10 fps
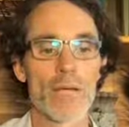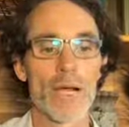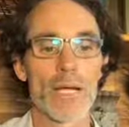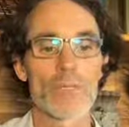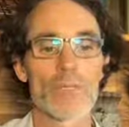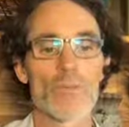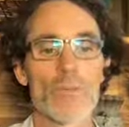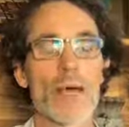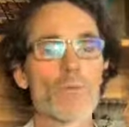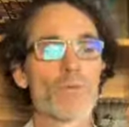I assume
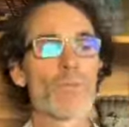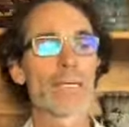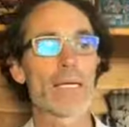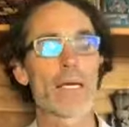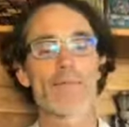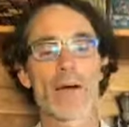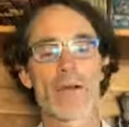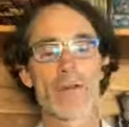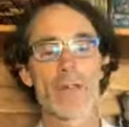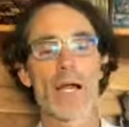that would be kind of
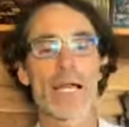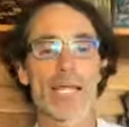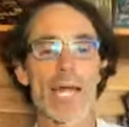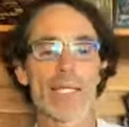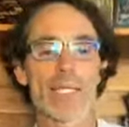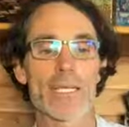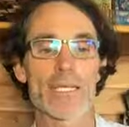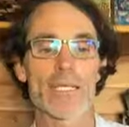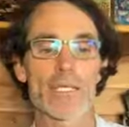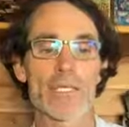underlying
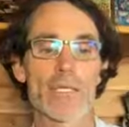agitation